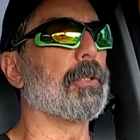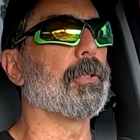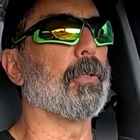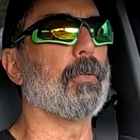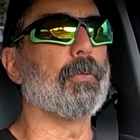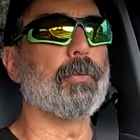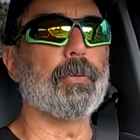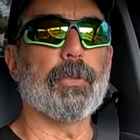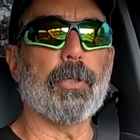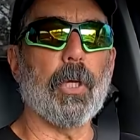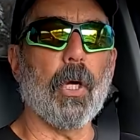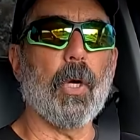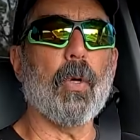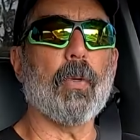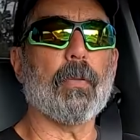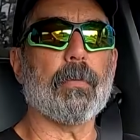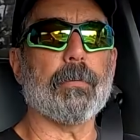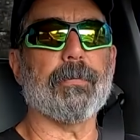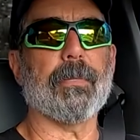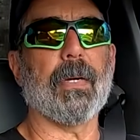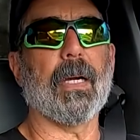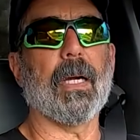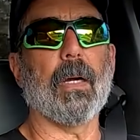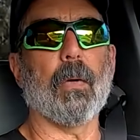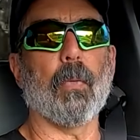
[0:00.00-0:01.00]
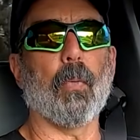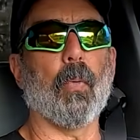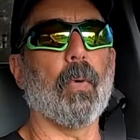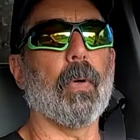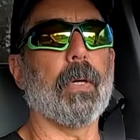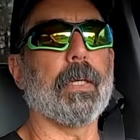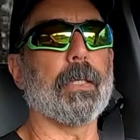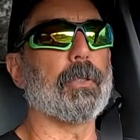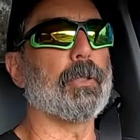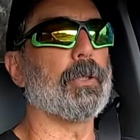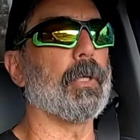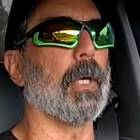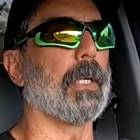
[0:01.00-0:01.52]
So don't fire
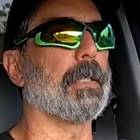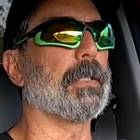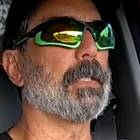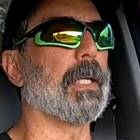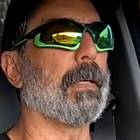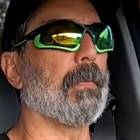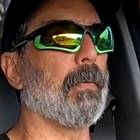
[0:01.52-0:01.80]
warning shots.